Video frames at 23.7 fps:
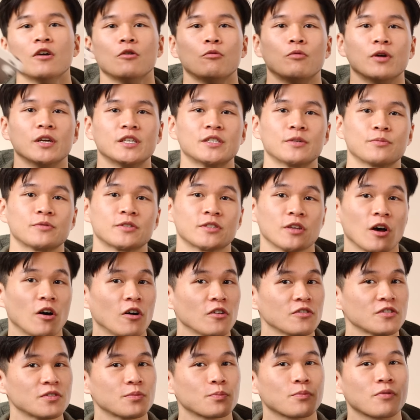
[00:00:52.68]
Which
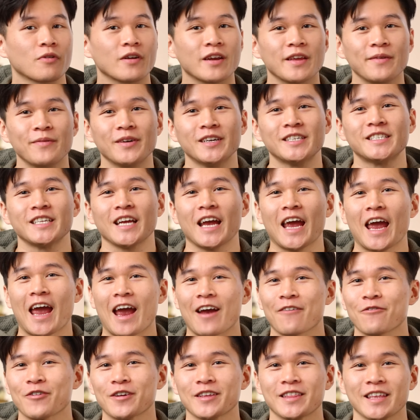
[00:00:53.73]
solves pretty much
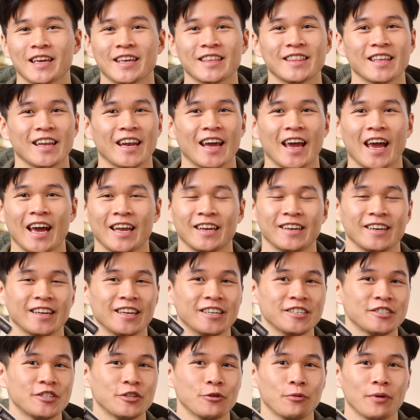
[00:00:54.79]
everything that I had an
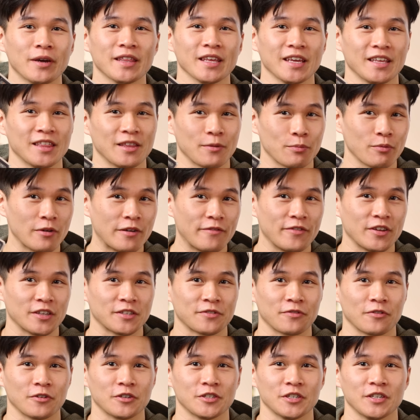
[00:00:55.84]
issue with in the
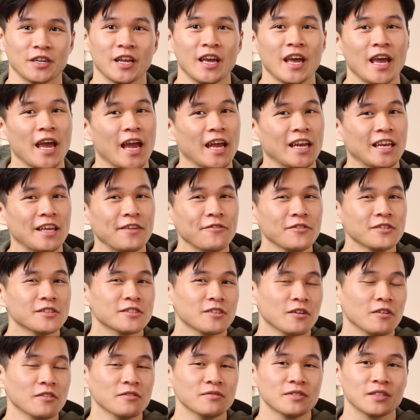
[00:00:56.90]
previous version, and even
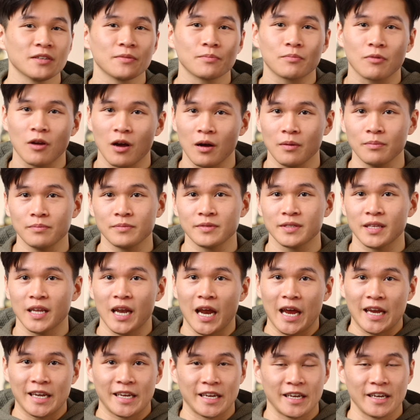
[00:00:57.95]
solved some problems that
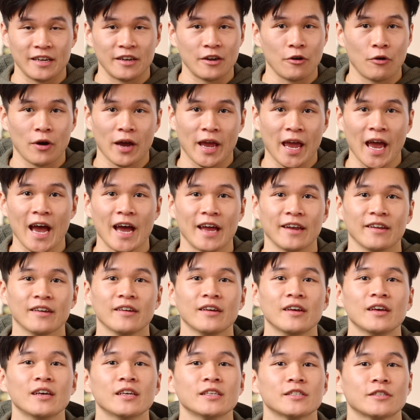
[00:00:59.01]
I didn't know I had.
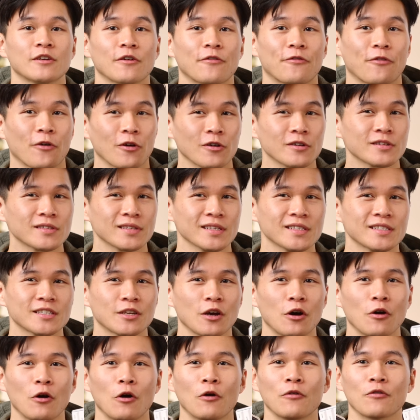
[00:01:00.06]
So first, let's
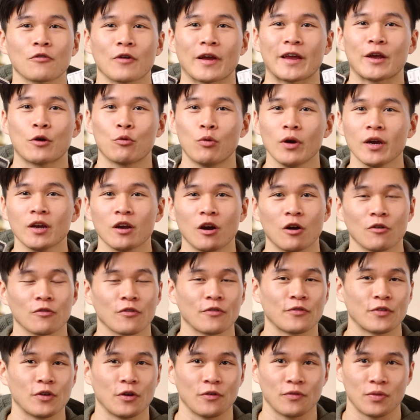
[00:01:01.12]
go over a quick
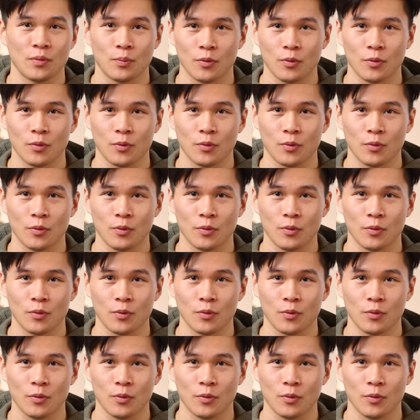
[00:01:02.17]
overview of the